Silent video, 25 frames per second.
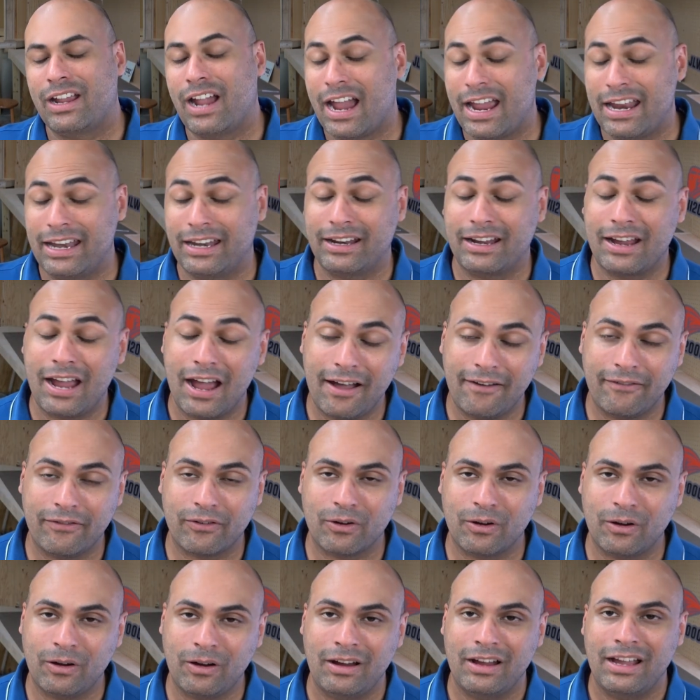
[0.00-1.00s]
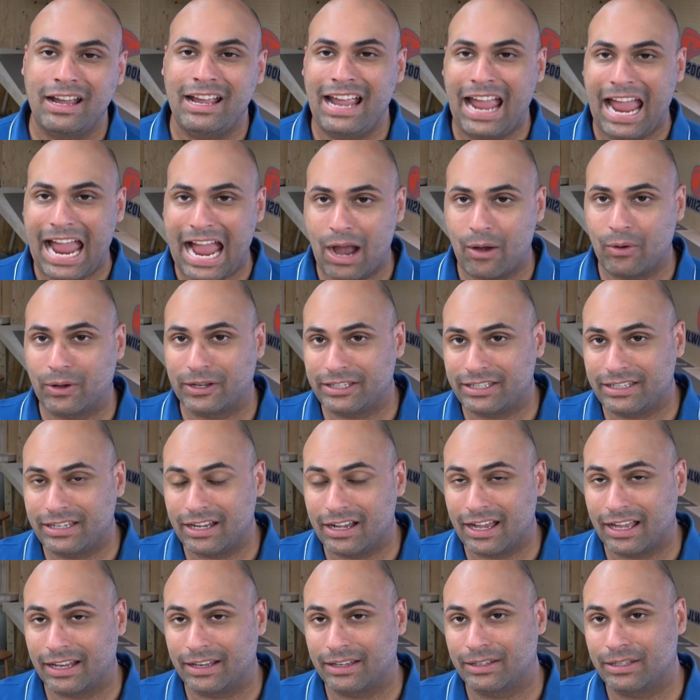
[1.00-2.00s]
kind of cover how it's
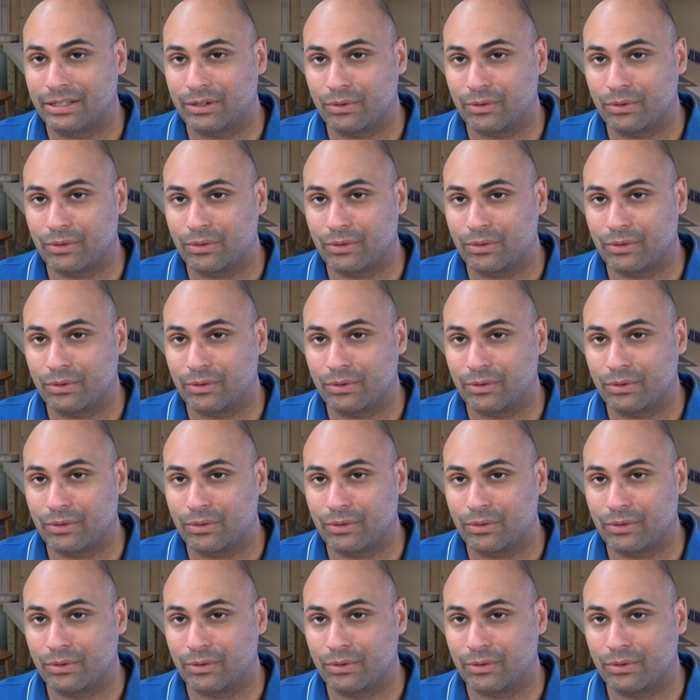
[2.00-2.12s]
done.